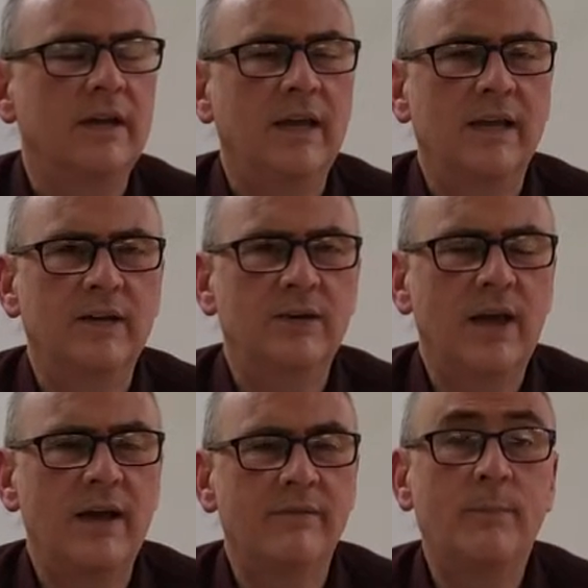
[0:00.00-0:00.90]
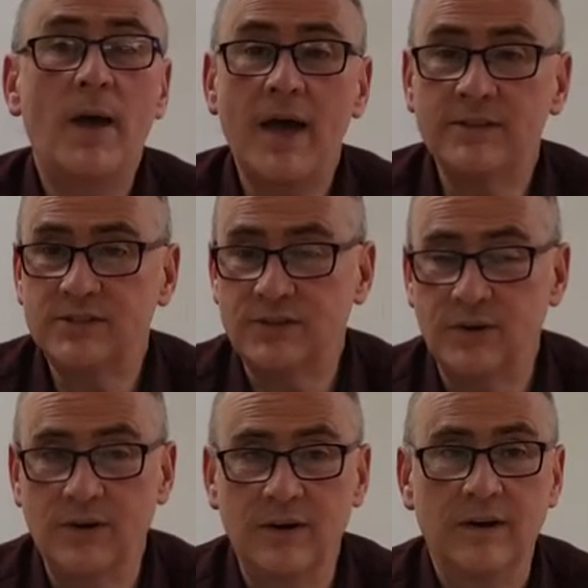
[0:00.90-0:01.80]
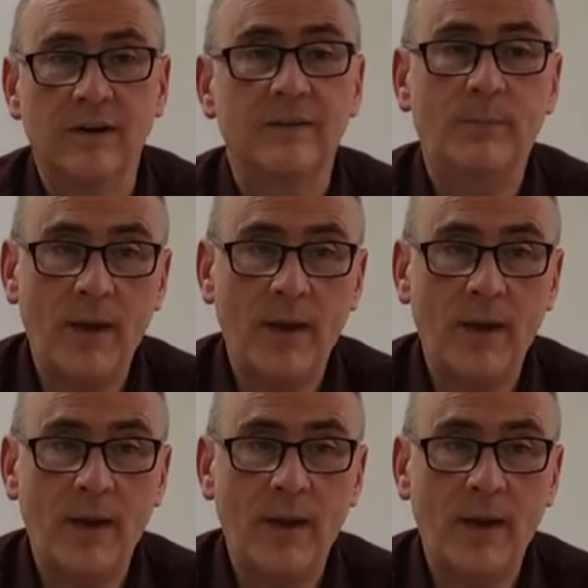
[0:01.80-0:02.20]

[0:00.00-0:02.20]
and you have a pastor, the